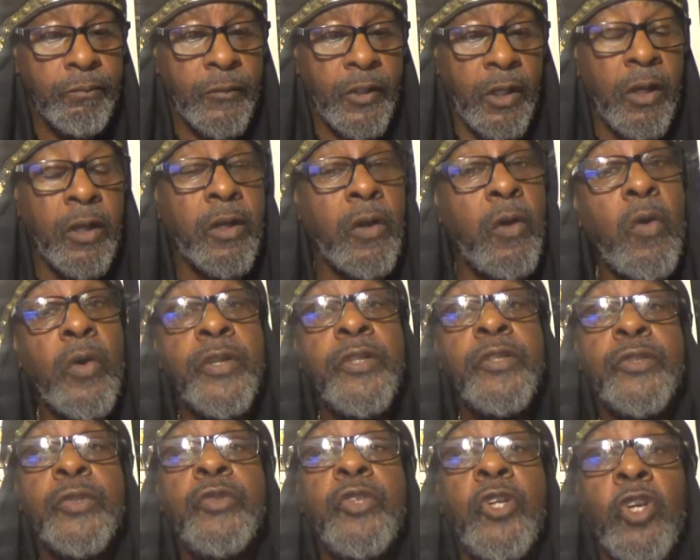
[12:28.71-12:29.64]

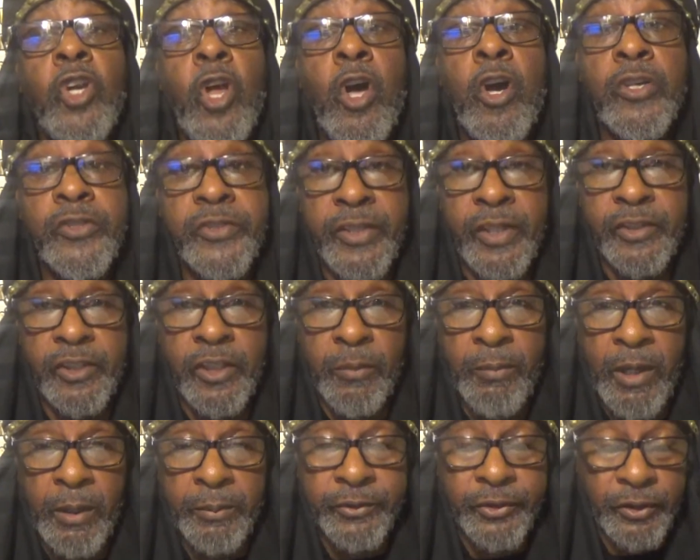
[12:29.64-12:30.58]
according to the law, statutes,
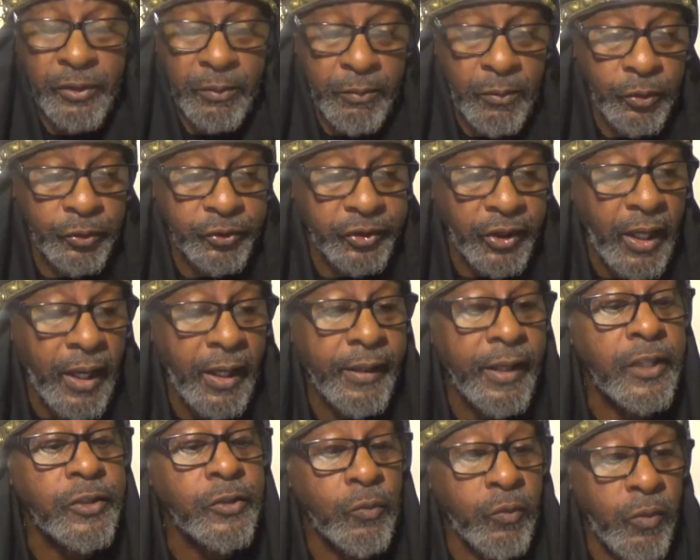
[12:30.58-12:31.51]
commandments of the Most High.
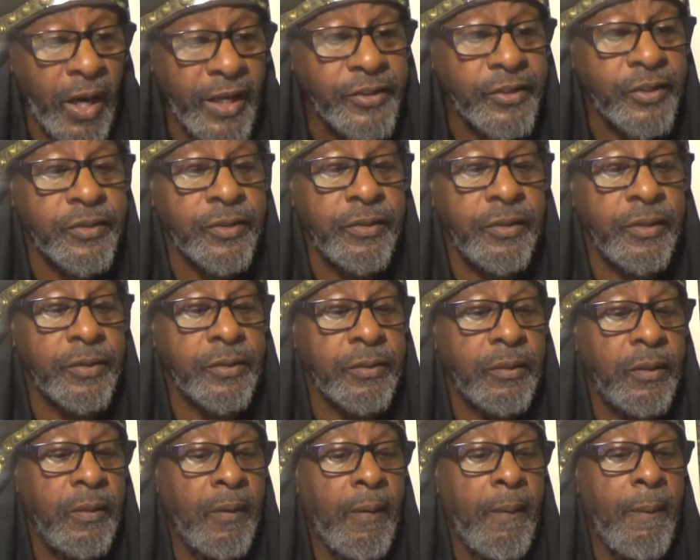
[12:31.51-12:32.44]
That's righteousness.
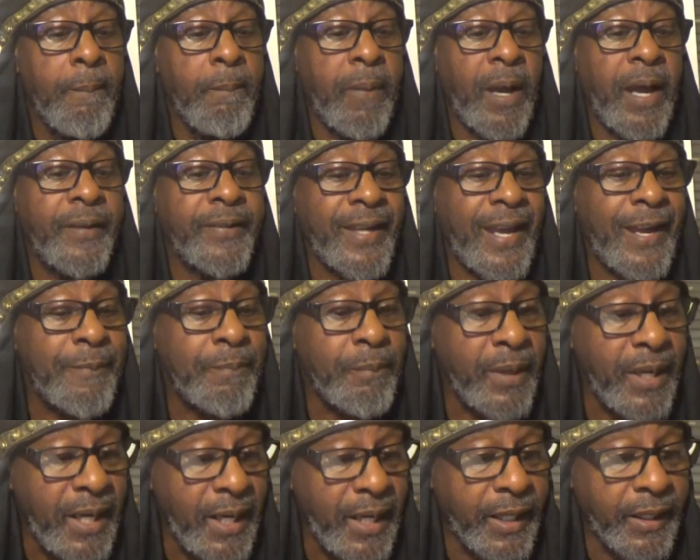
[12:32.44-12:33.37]
By that
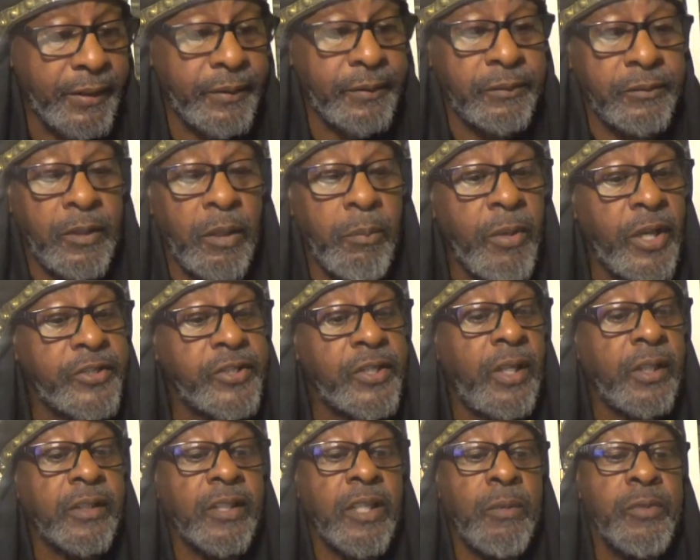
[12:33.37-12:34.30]
man,
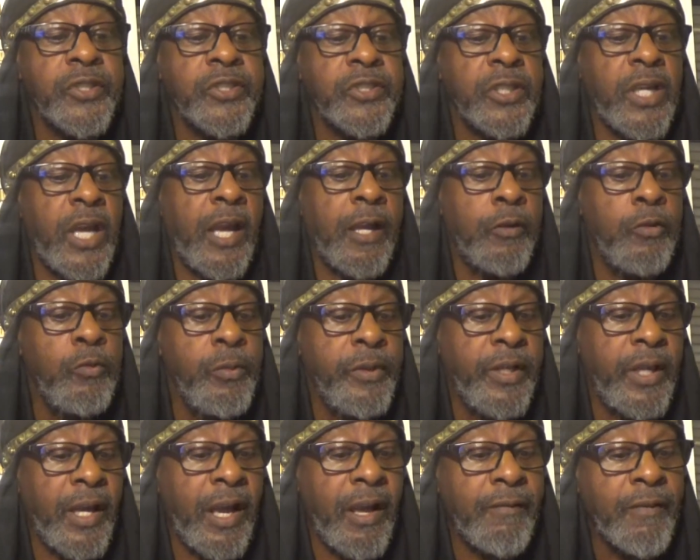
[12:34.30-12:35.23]
Mashiach Yahweh whom
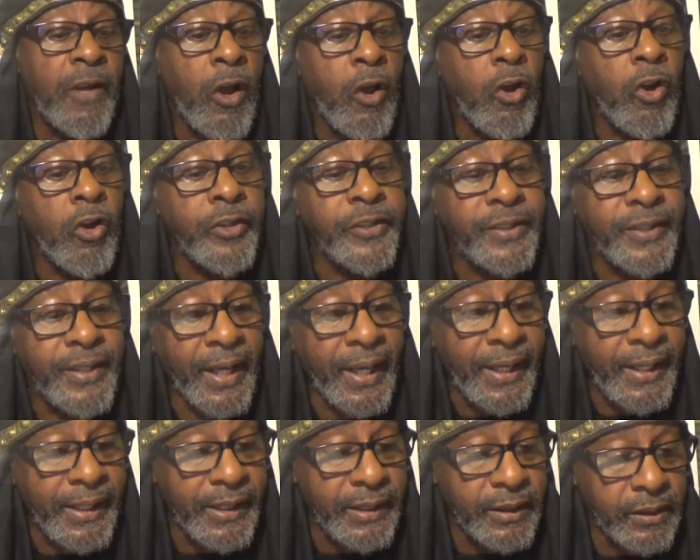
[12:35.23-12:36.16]
we have
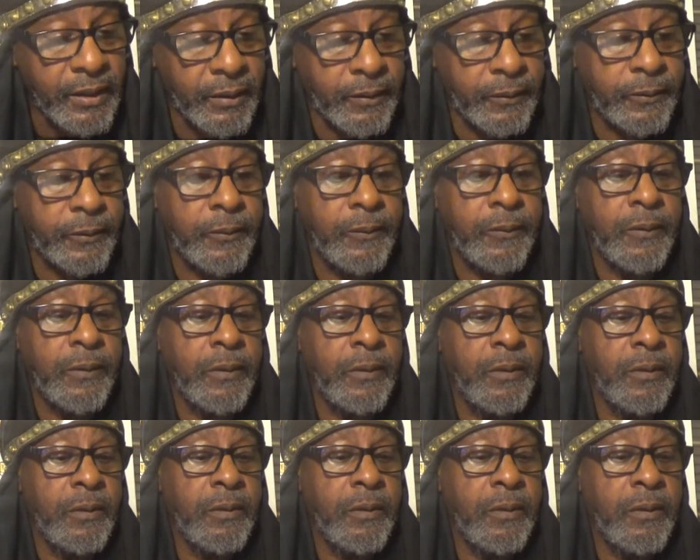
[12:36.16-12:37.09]
ordained,
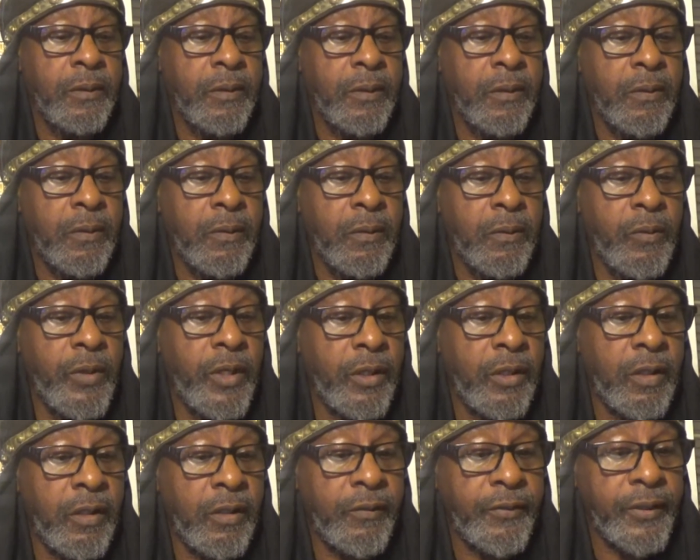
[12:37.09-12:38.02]

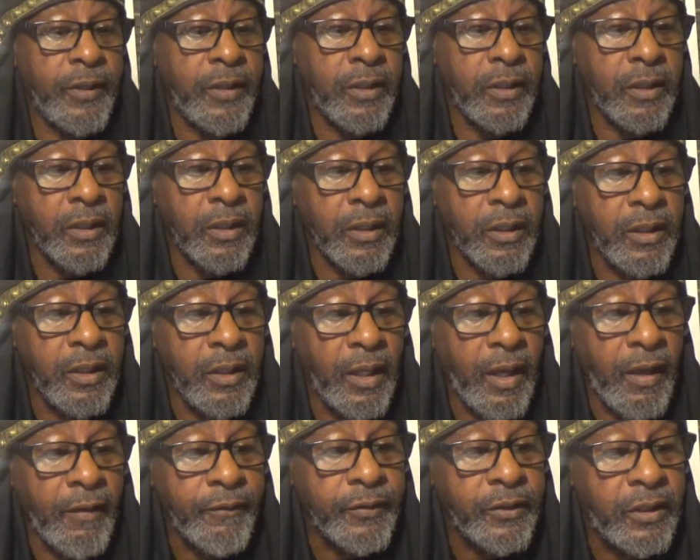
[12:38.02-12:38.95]
whereof he
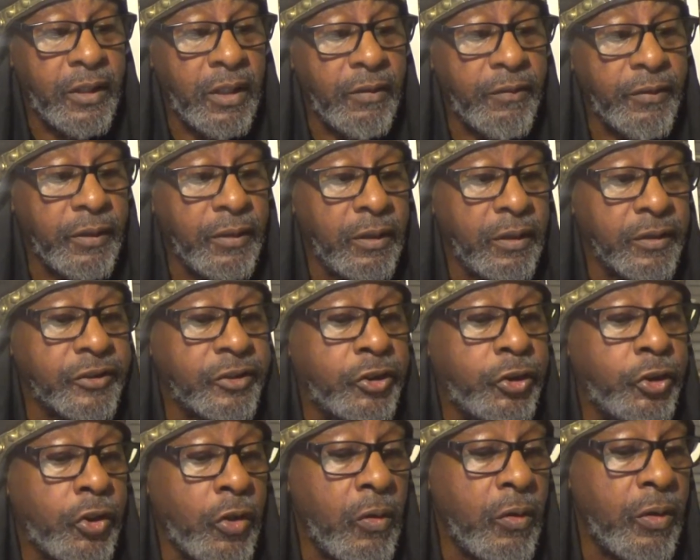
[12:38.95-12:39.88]
have given
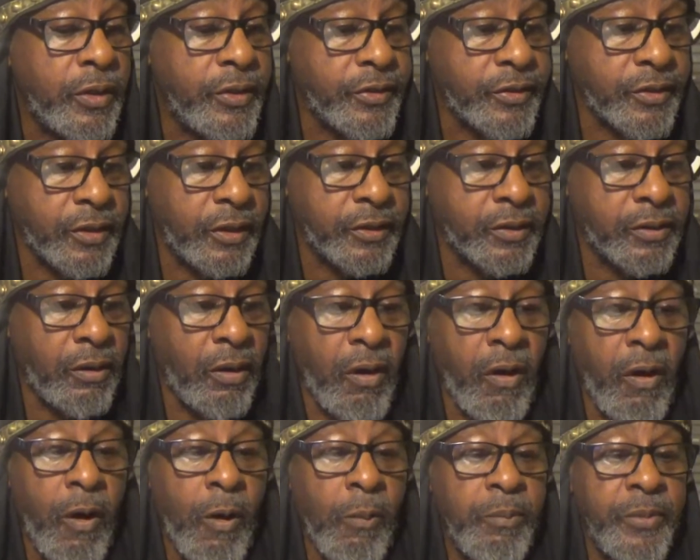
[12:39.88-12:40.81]
assurance unto
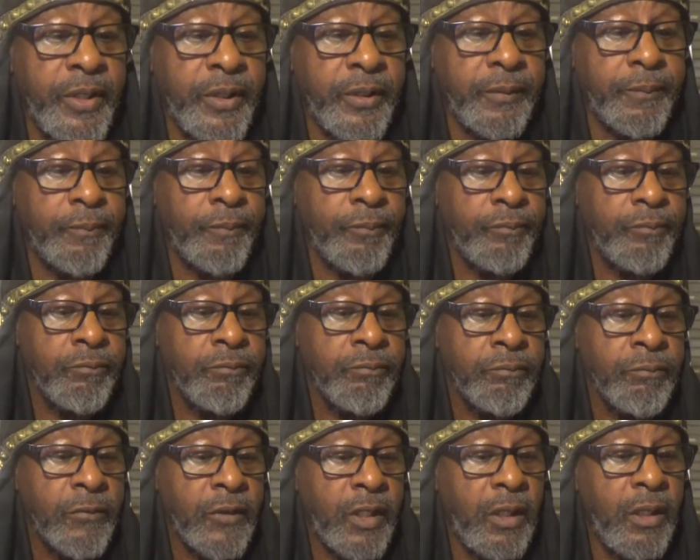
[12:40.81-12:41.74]
all men,
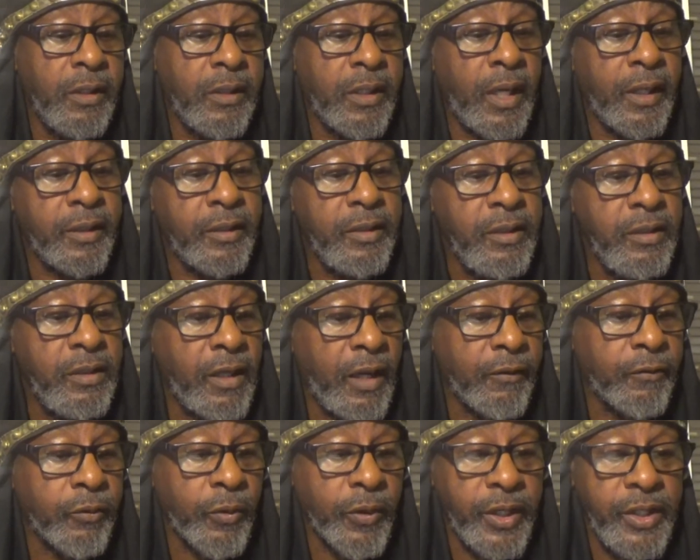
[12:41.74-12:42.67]
in that he
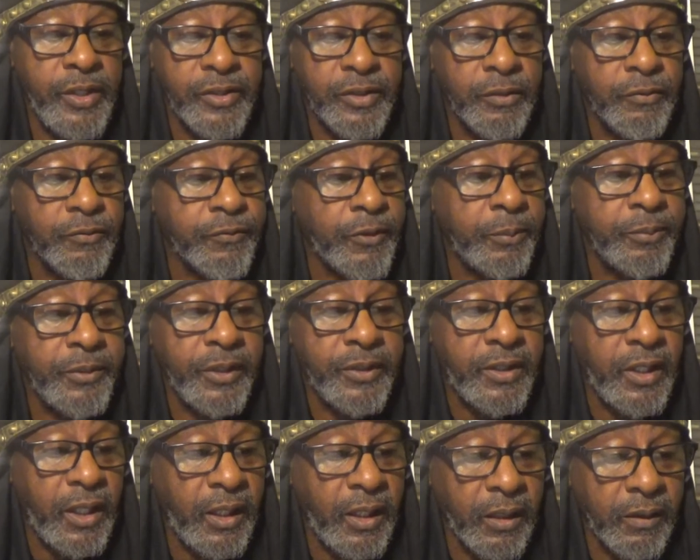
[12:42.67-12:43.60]
have raised them from the
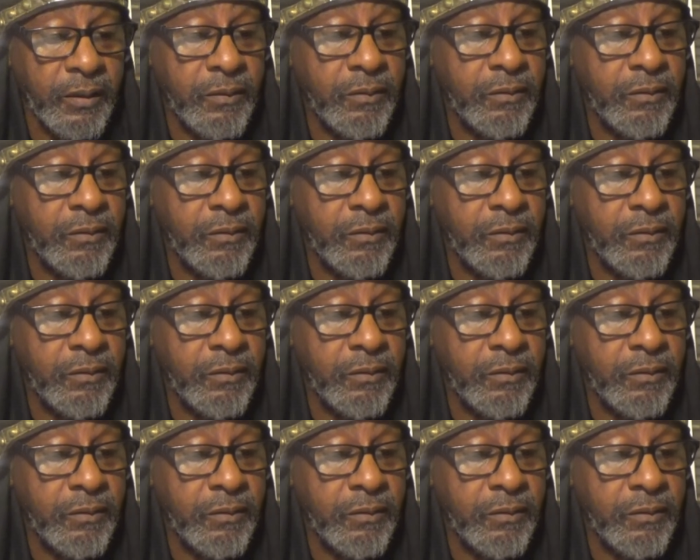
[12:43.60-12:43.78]
dead